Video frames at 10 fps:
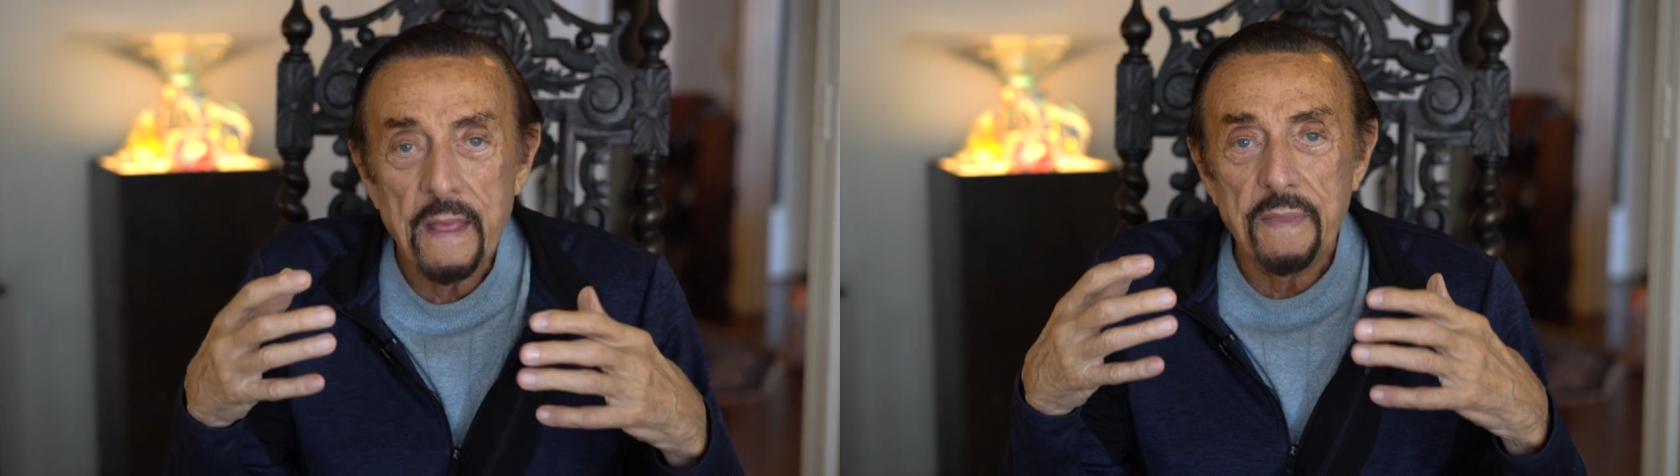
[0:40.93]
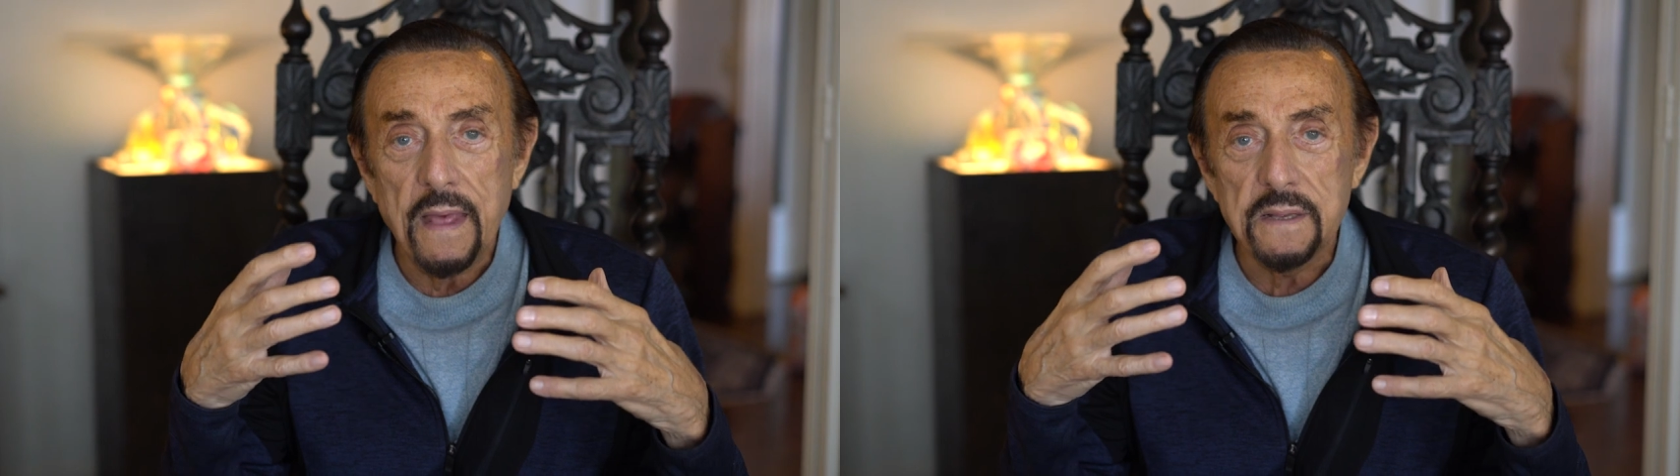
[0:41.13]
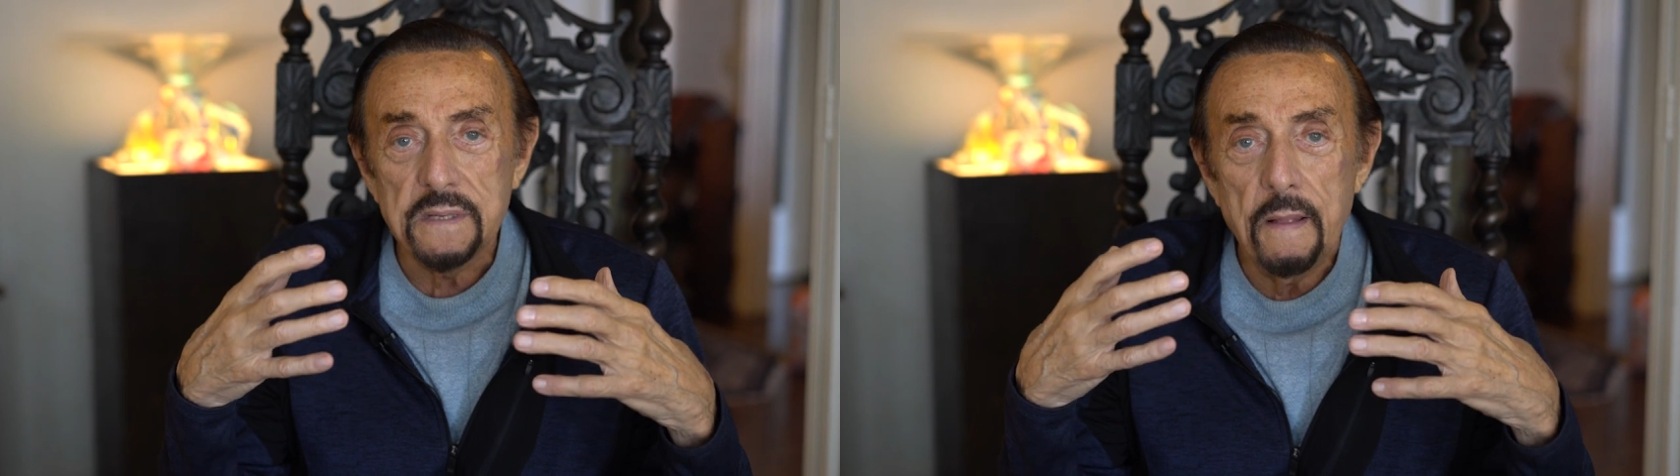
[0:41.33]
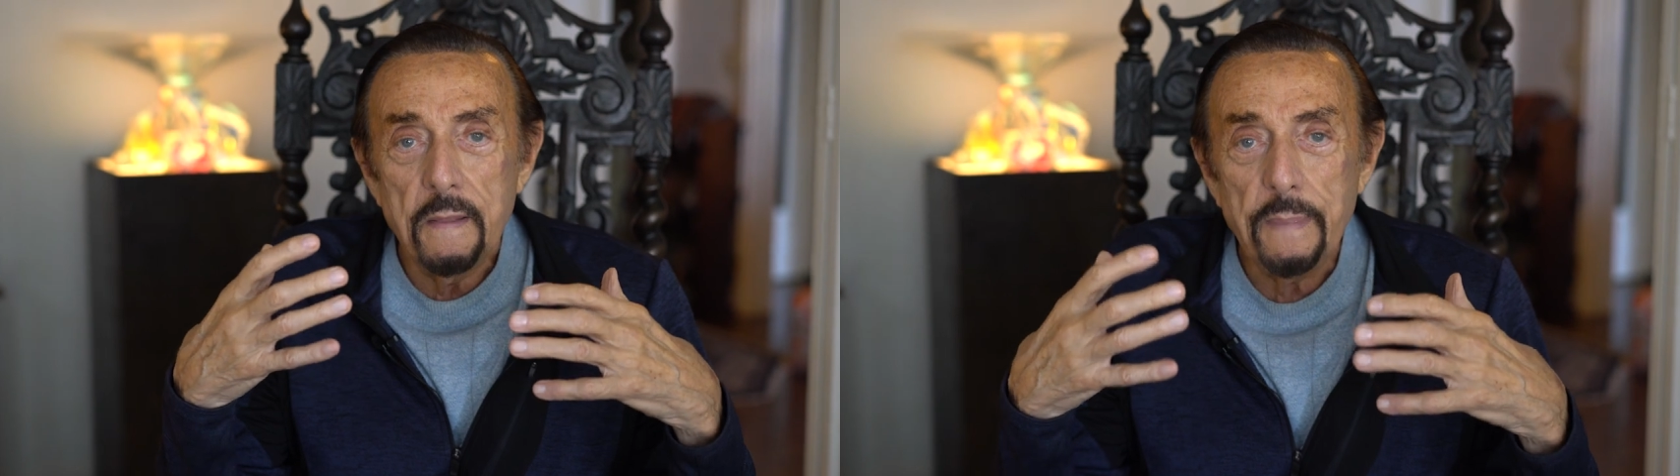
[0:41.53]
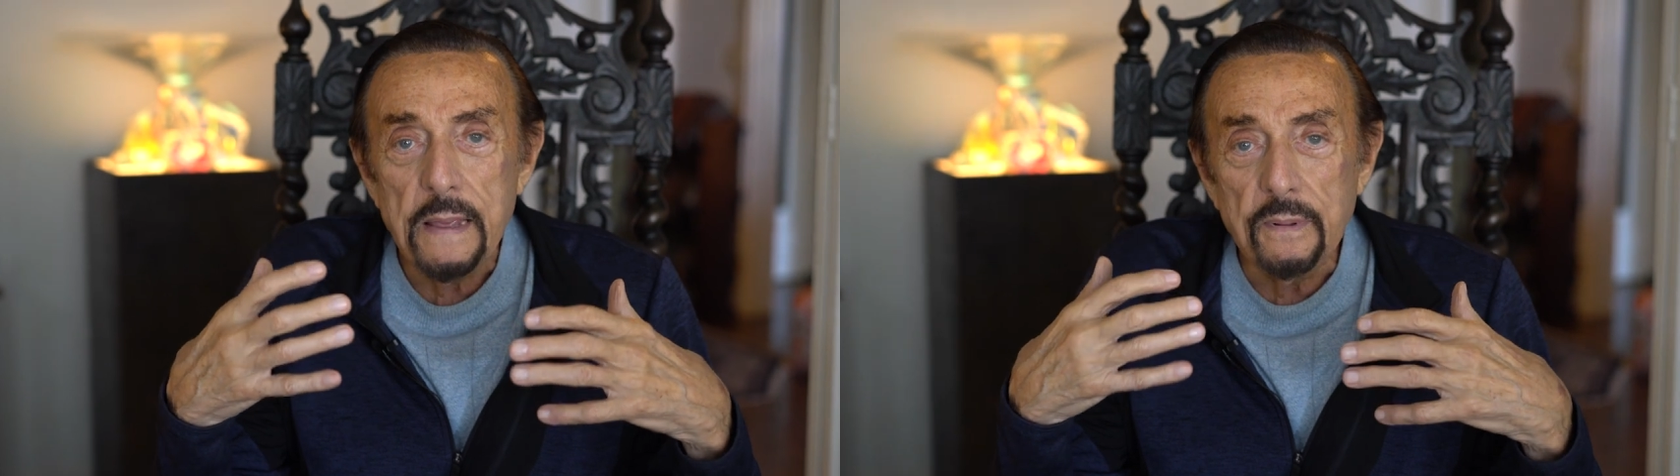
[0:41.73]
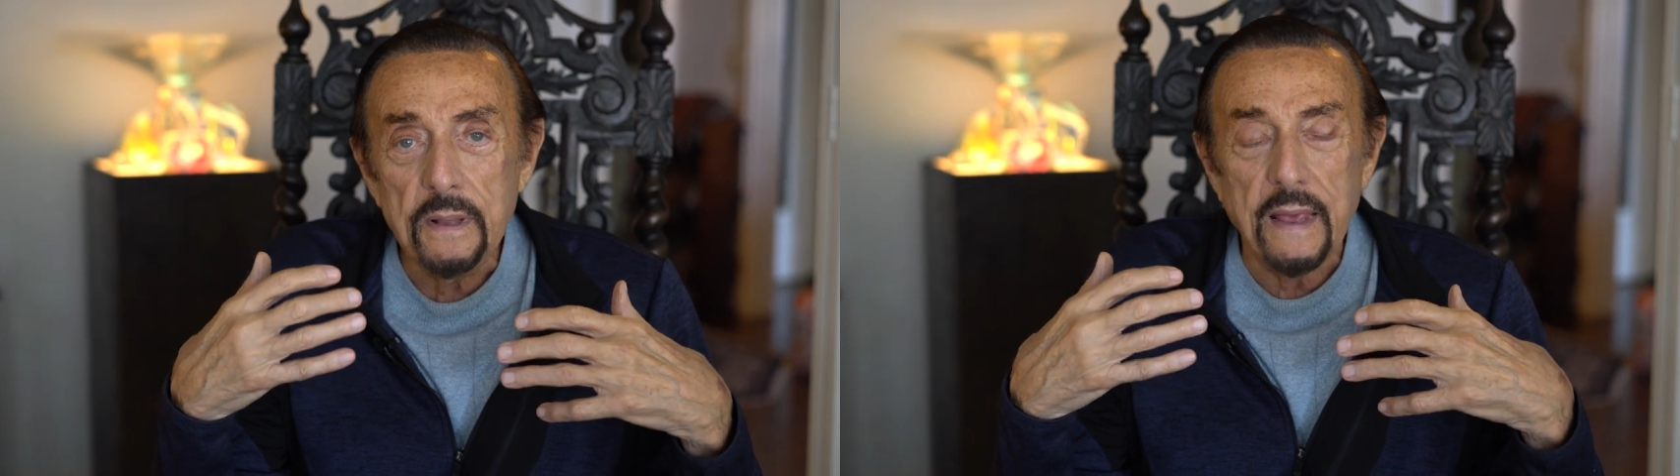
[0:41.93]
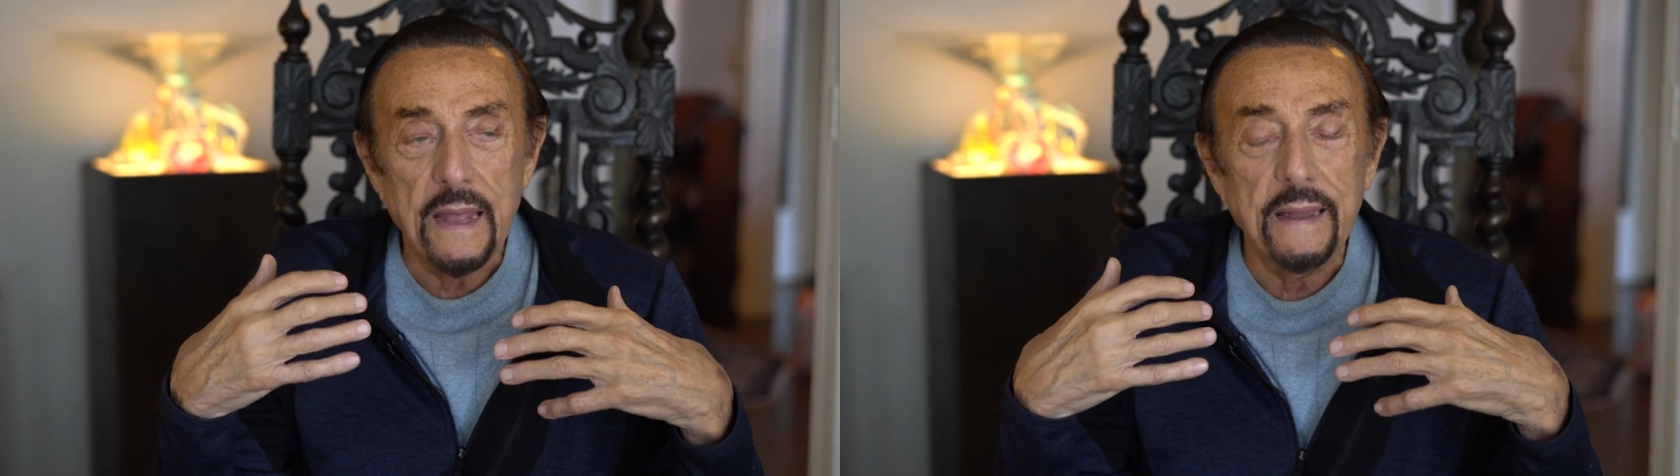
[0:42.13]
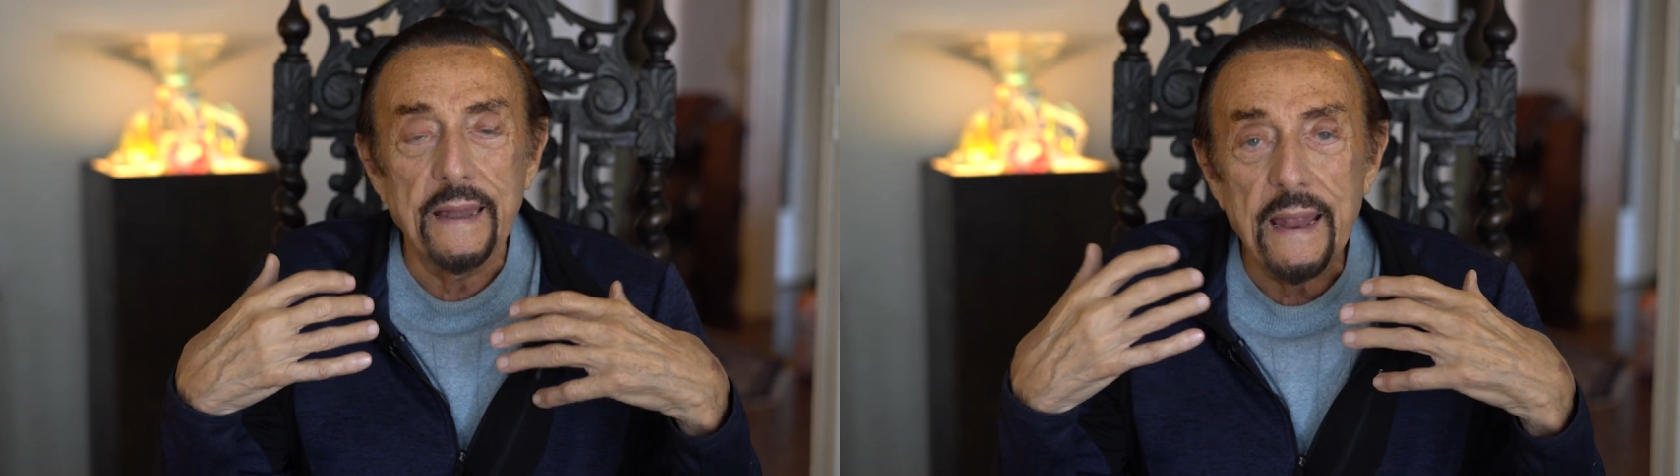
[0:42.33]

that is, people get